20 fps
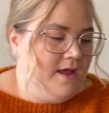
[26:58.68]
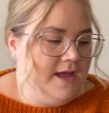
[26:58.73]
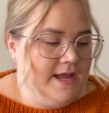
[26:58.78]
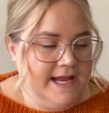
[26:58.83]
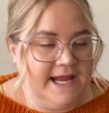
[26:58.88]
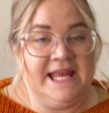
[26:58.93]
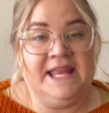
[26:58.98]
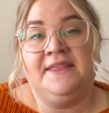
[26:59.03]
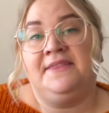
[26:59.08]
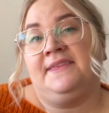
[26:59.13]

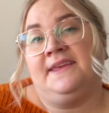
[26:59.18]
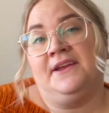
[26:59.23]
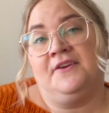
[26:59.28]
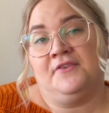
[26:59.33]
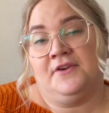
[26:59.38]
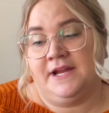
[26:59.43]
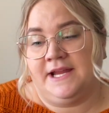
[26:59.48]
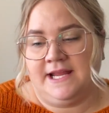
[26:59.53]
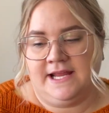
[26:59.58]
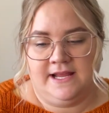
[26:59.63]
In
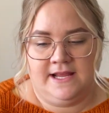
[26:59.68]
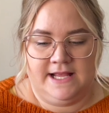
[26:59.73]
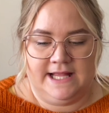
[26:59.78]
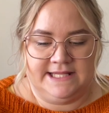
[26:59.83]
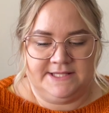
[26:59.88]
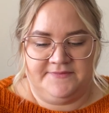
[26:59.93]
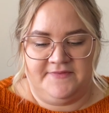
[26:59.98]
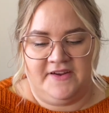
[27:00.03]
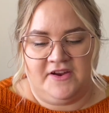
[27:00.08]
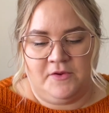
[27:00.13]
theory,
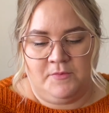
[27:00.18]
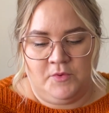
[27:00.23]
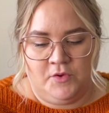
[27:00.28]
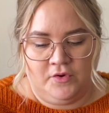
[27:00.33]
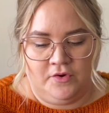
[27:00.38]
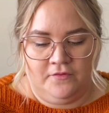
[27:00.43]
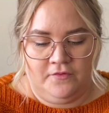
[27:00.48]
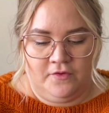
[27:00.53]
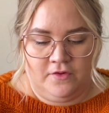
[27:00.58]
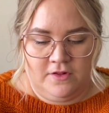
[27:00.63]
it's very
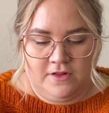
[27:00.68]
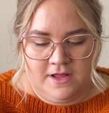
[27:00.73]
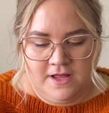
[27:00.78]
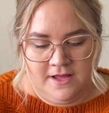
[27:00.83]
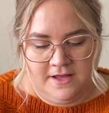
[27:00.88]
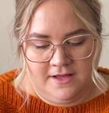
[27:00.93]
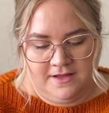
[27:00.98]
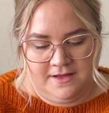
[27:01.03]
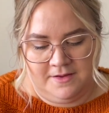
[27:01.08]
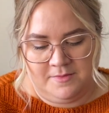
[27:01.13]
beautiful,
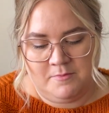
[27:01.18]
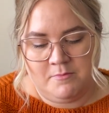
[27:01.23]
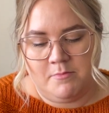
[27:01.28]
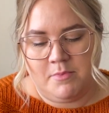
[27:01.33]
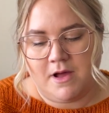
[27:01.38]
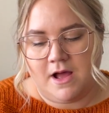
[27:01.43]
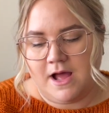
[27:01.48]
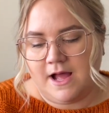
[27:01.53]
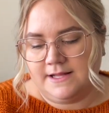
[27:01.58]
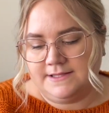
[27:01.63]

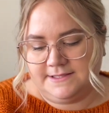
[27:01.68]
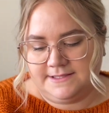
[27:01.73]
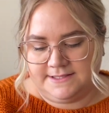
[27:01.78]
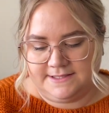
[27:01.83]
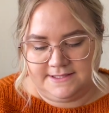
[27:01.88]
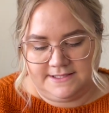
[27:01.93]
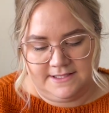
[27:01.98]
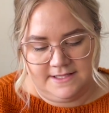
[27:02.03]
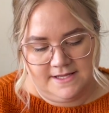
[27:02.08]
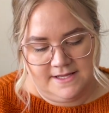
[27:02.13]
but
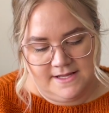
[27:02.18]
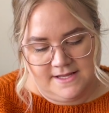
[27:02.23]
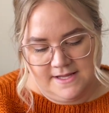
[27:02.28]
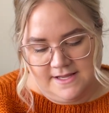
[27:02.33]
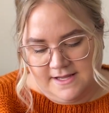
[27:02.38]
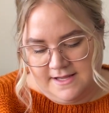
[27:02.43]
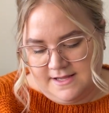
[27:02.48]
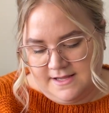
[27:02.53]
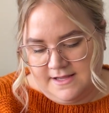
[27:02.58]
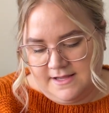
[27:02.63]

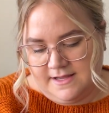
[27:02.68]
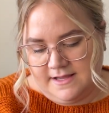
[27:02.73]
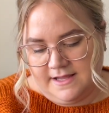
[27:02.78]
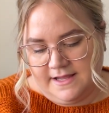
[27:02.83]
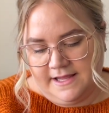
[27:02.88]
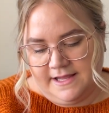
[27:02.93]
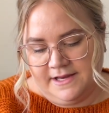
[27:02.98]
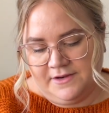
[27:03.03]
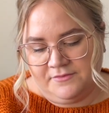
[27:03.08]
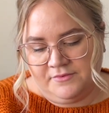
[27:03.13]

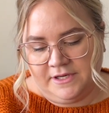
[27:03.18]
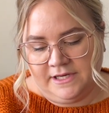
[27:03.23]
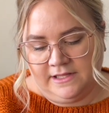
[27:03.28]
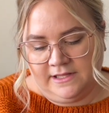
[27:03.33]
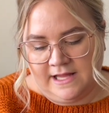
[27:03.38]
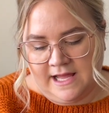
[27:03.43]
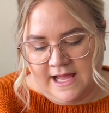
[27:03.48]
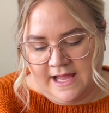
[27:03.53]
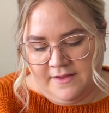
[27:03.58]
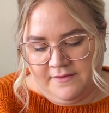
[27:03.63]
in real
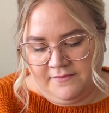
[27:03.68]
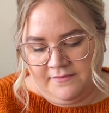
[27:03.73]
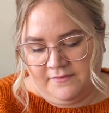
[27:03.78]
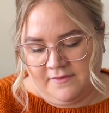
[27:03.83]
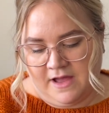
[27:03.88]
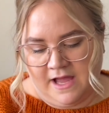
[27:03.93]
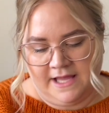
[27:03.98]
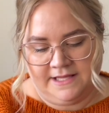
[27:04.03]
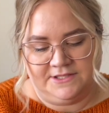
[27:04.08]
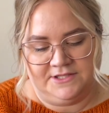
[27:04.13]
life,
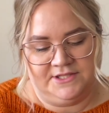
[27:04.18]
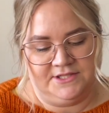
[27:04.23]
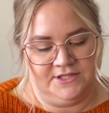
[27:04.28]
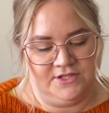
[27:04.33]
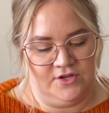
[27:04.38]
I just